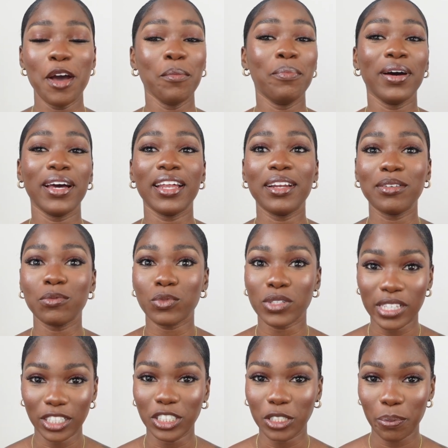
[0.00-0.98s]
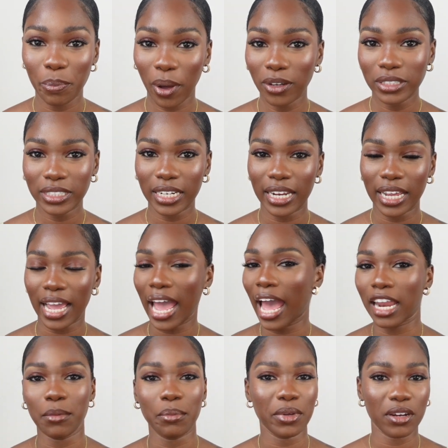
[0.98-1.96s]
But since she posted it, it
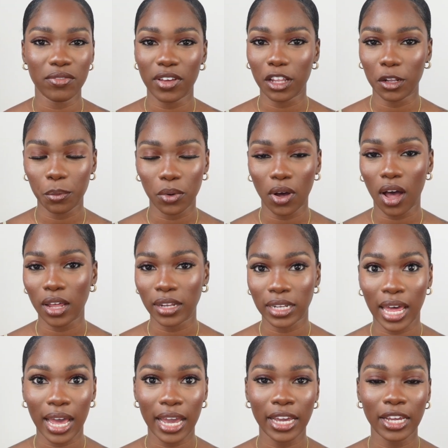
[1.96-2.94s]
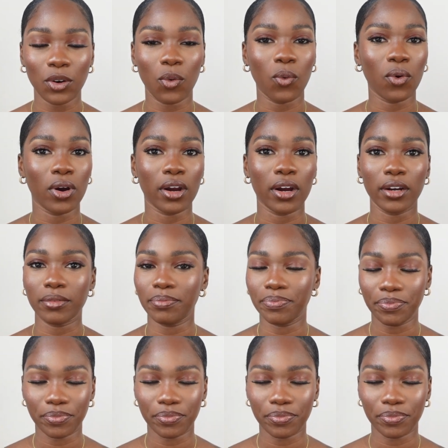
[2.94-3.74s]
hadn't been available online or